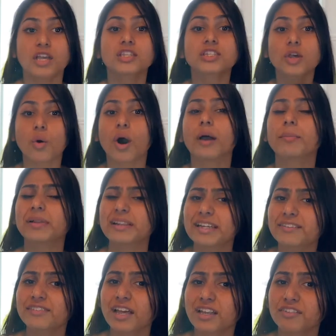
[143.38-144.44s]
So I
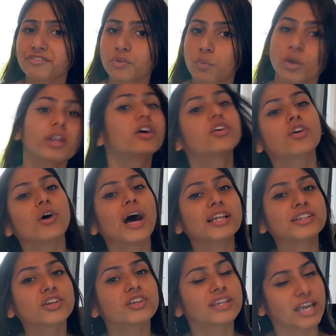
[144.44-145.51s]
believe that if you want to grow
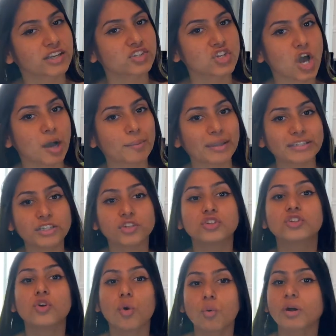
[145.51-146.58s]
at your tech job and you
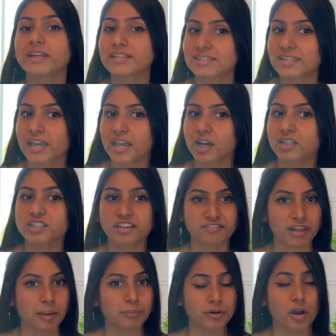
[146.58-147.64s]
don't want to stay a
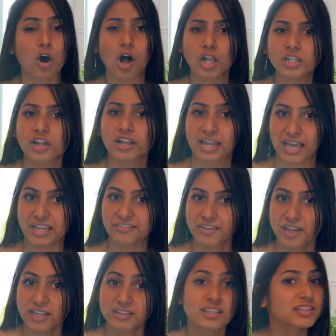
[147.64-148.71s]
developer all your life,
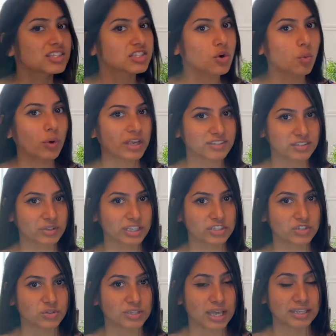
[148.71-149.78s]
there's two ways you can
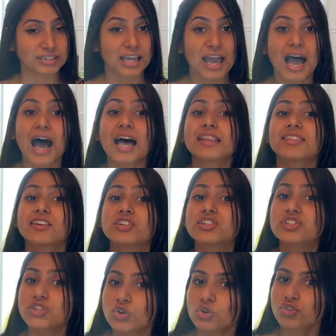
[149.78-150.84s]
do that. And there's
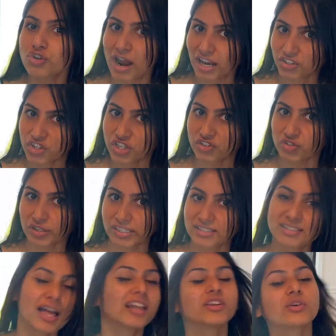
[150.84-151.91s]
two trajectories
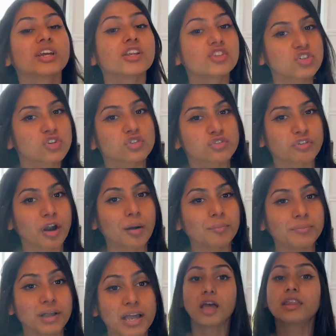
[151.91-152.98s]
that you can choose from.
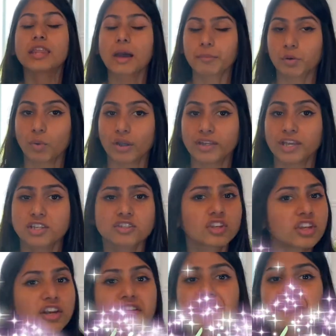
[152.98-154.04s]
Number one, so
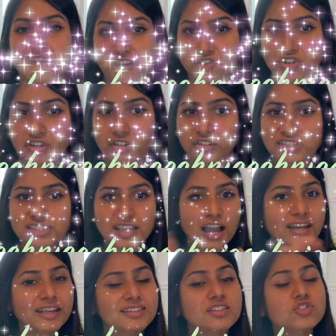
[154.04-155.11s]
you're a fresher. You
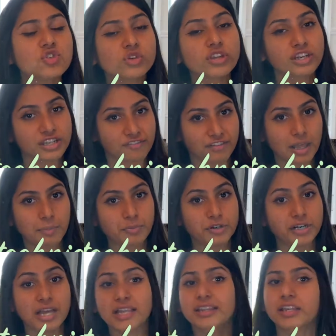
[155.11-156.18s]
start as a junior
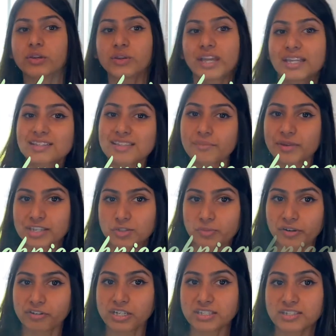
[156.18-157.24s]
developer, then you gain some
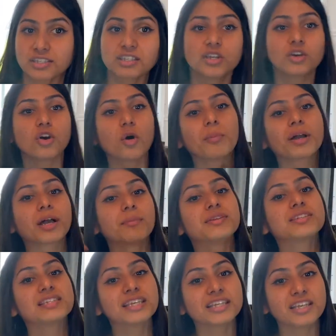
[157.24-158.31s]
experience, you go become a
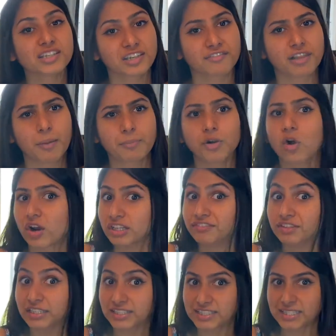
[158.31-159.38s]
senior developer or
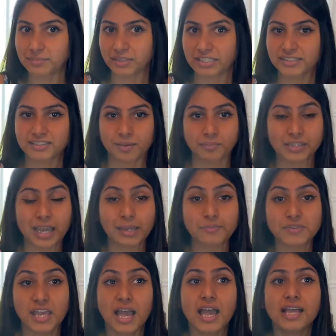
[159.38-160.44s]
even a team lead
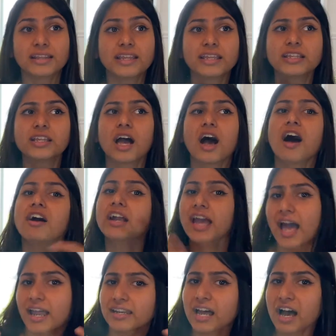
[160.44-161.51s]
sometimes. Then
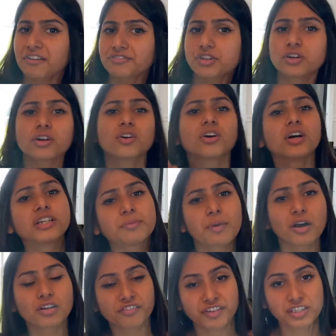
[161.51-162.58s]
again, after a good
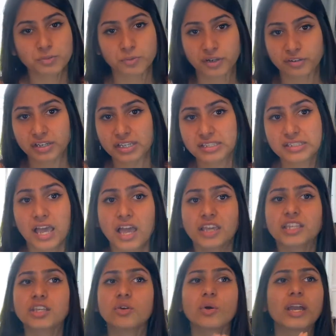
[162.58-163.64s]
amount of experience,
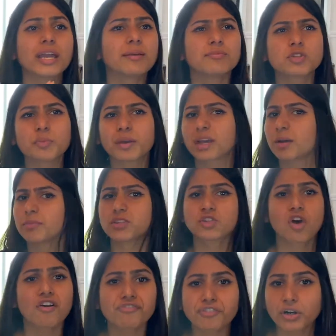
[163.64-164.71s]
you aim to become a
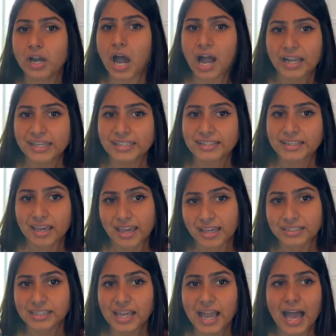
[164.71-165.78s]
software
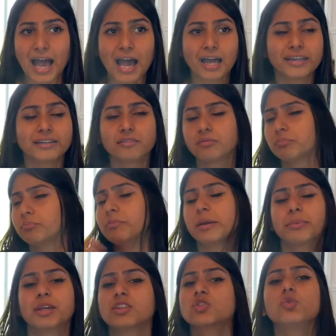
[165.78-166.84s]
architect and
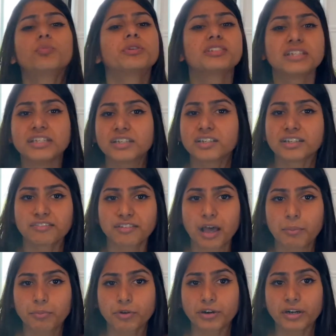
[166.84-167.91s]
maybe a super senior
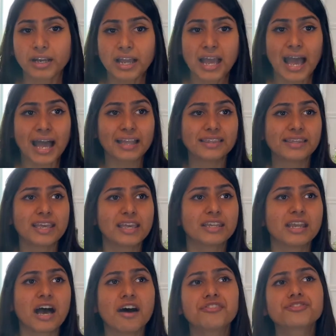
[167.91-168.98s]
developer. And then
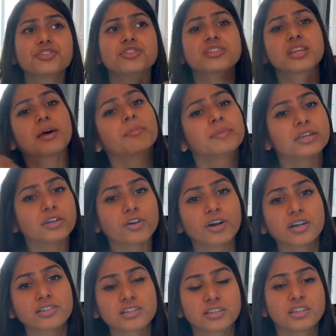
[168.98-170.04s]
after some
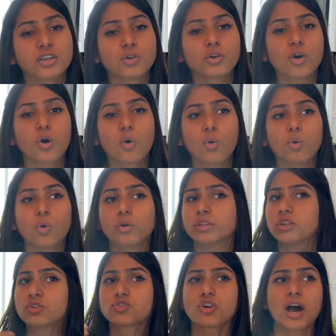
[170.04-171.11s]
years, you go,
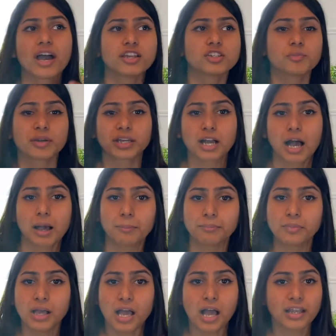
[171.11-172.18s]
you try to become
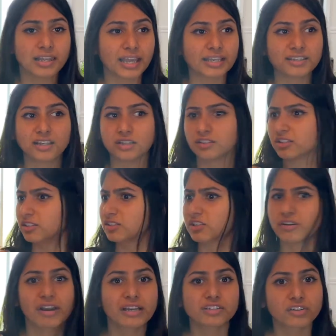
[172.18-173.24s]
like uh, the
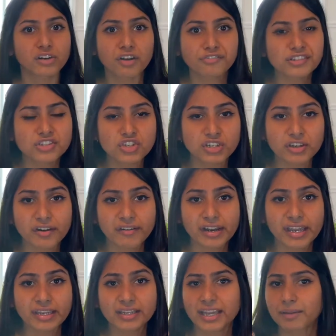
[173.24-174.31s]
director of
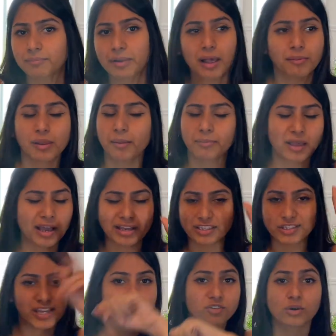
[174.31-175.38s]
engineering, blah, blah, blah,
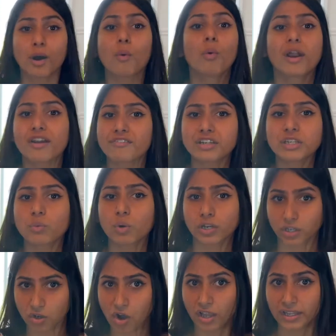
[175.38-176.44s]
etc., whatever you want to
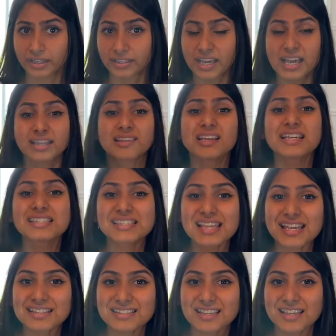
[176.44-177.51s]
call it. The
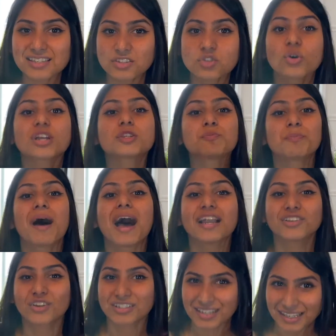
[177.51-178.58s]
essence is to expand
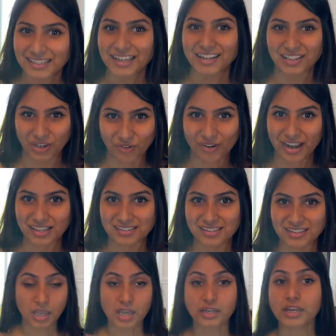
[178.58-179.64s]
your technical horizon.